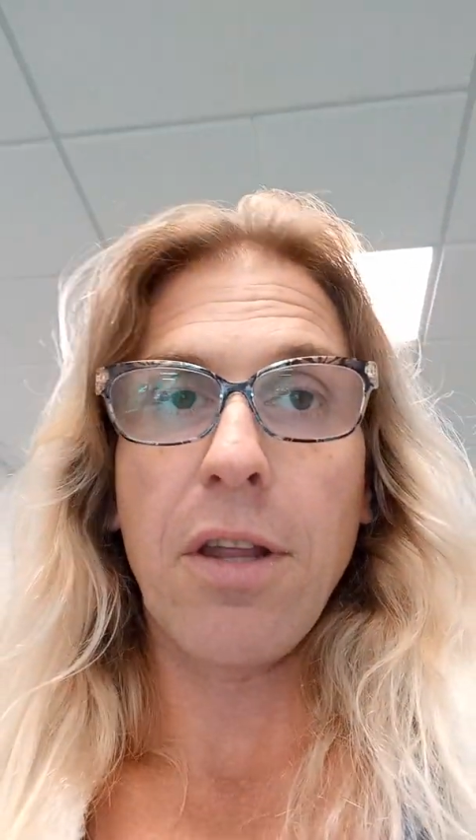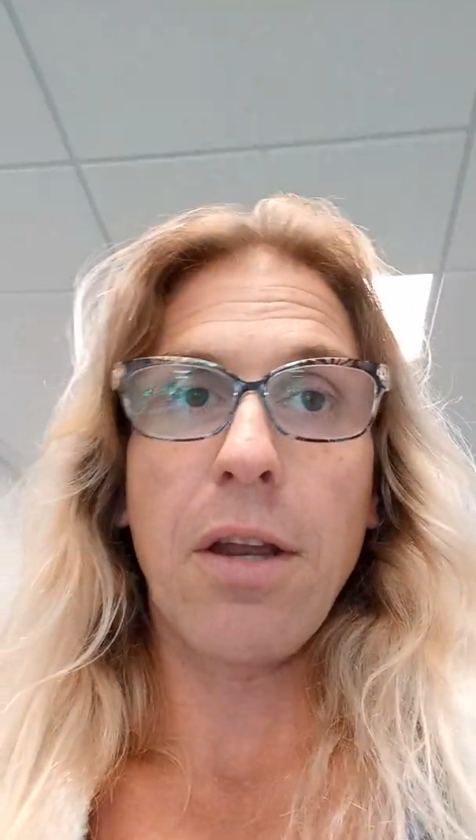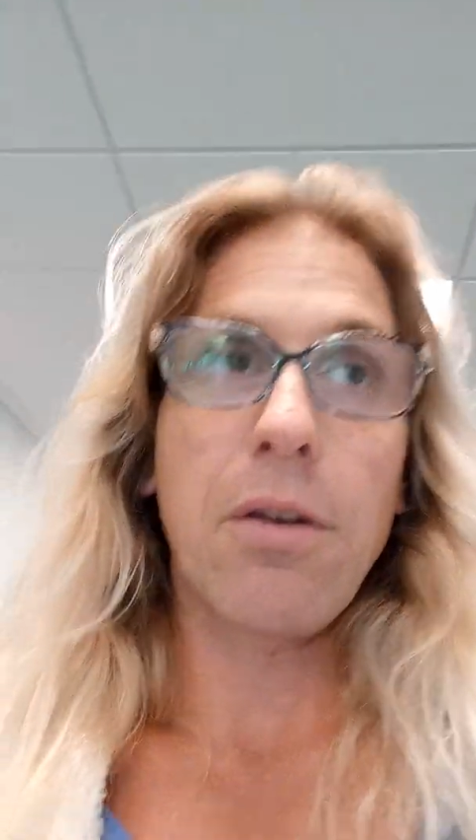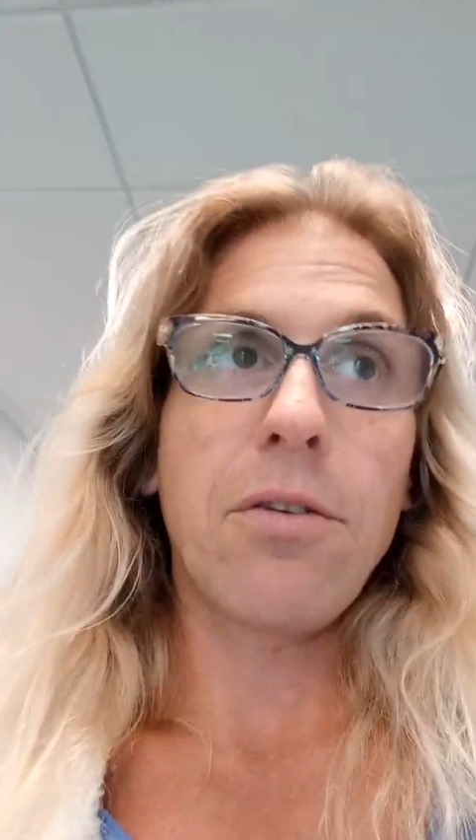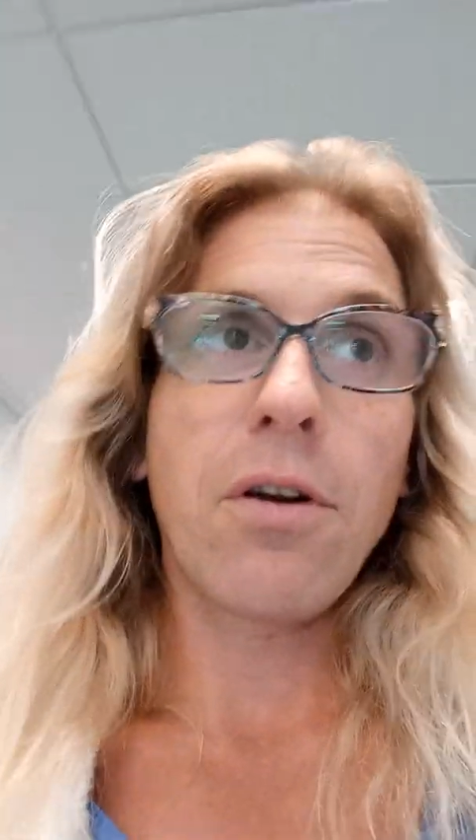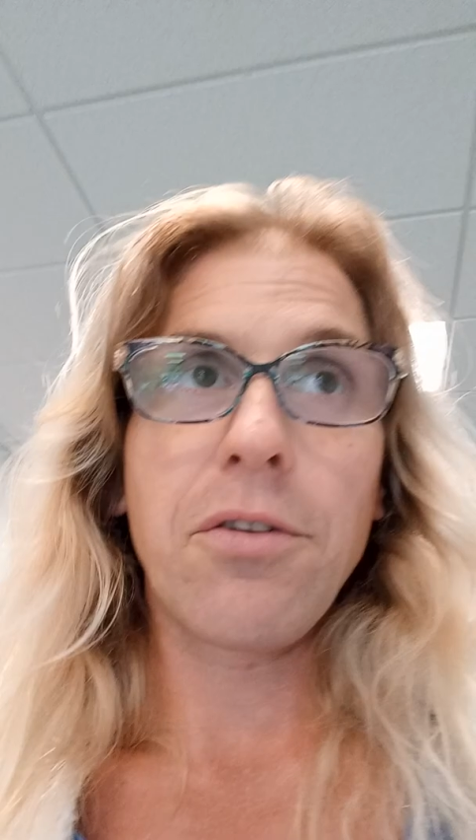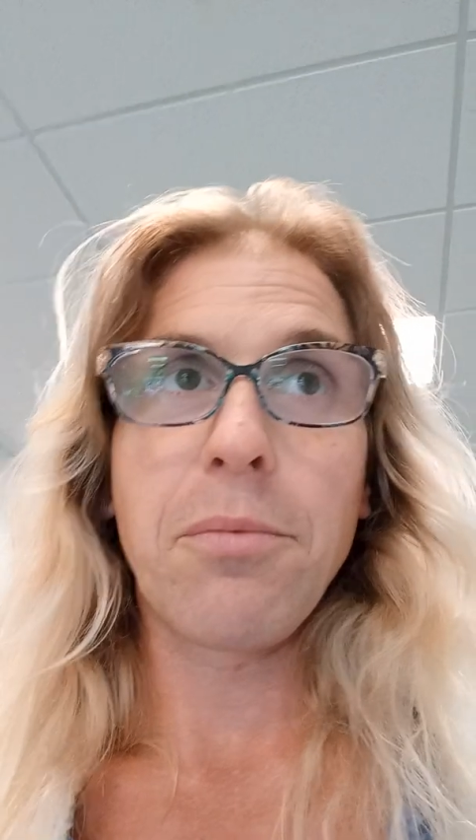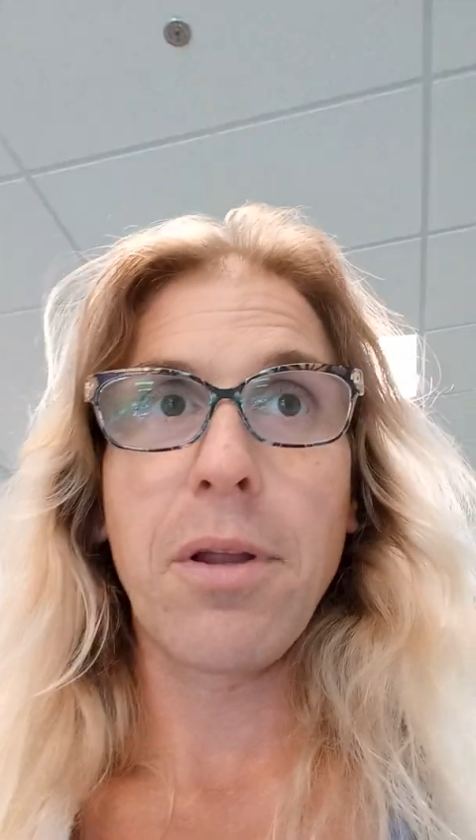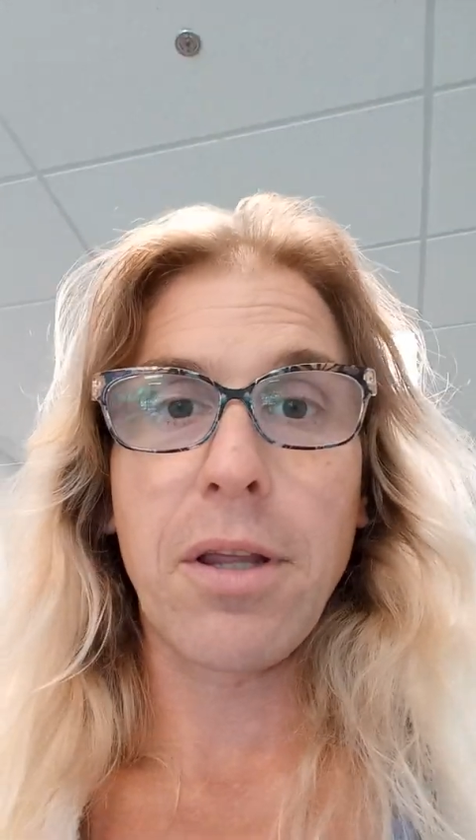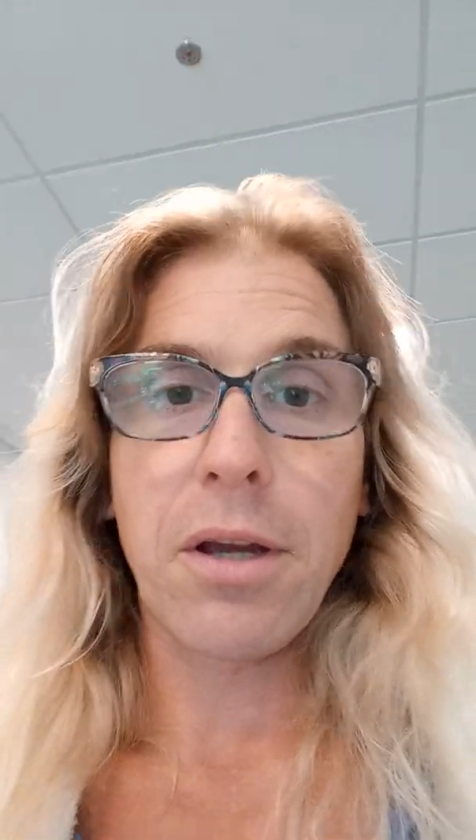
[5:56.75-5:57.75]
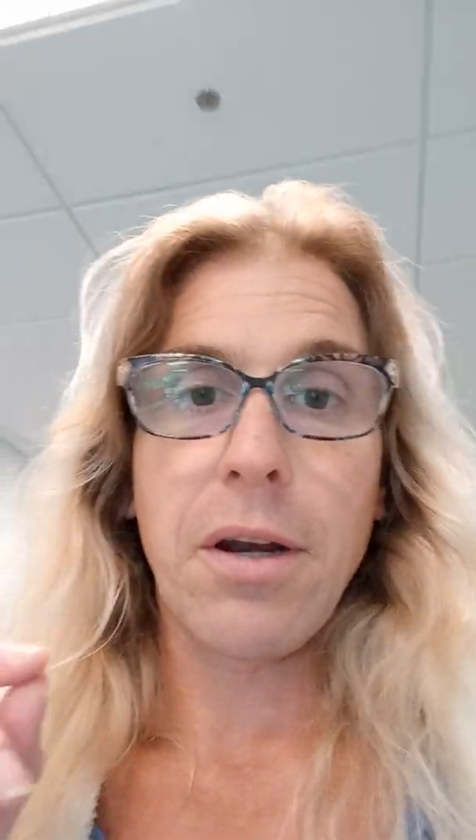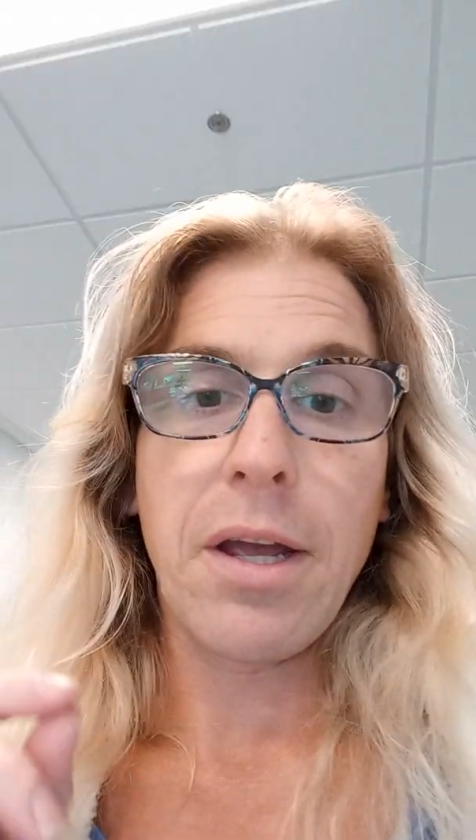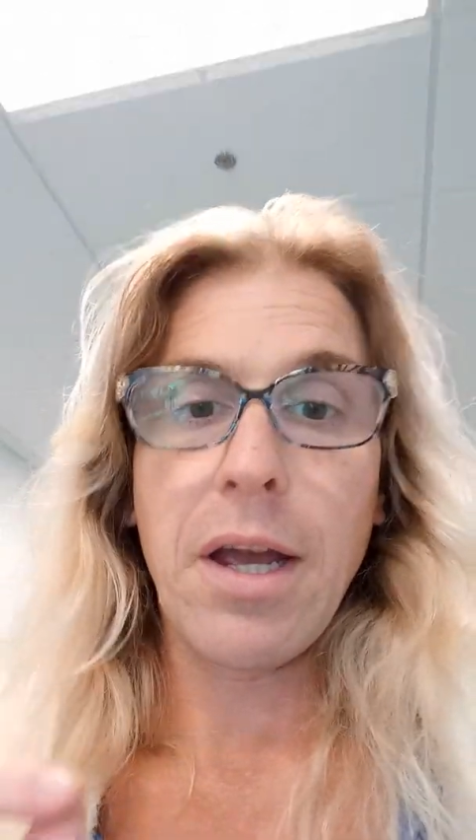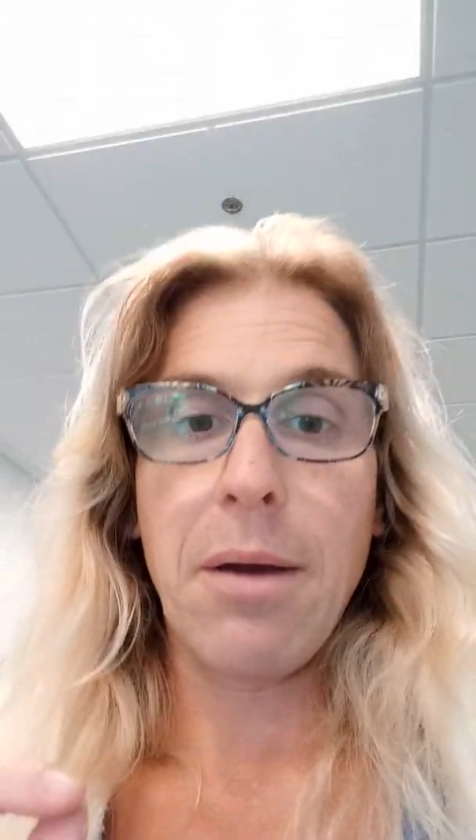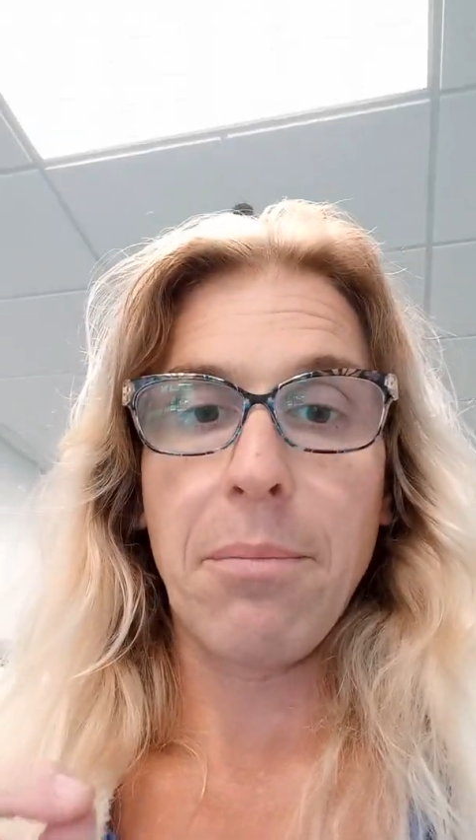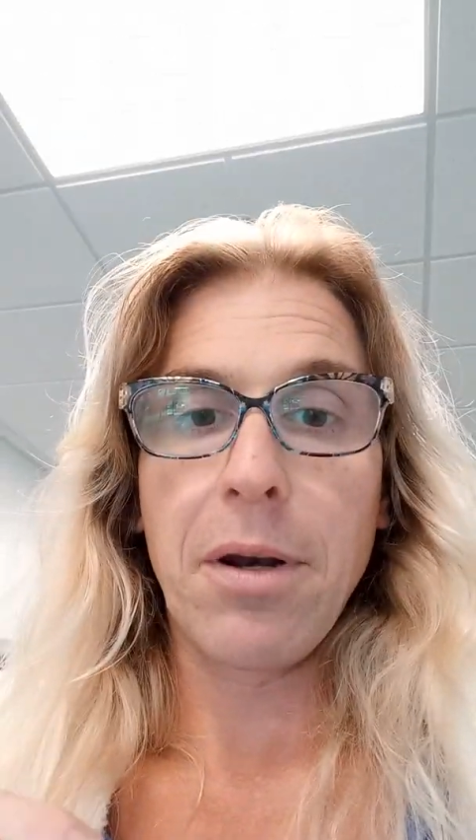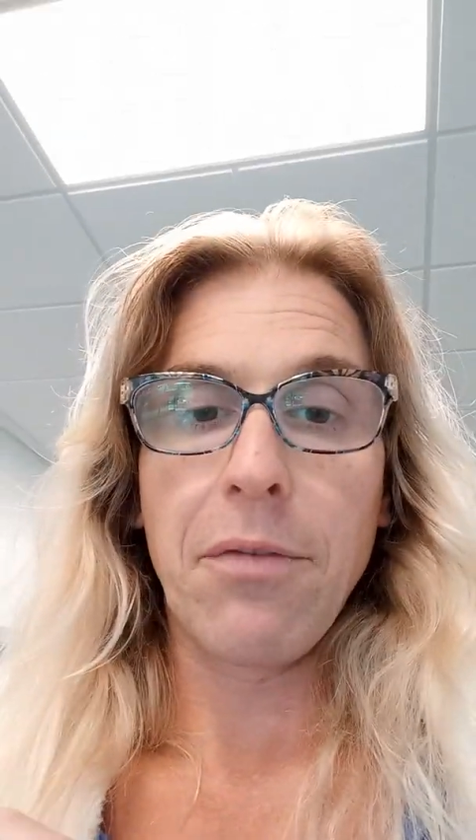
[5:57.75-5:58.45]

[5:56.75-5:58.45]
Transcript: that is ultimately going to happen.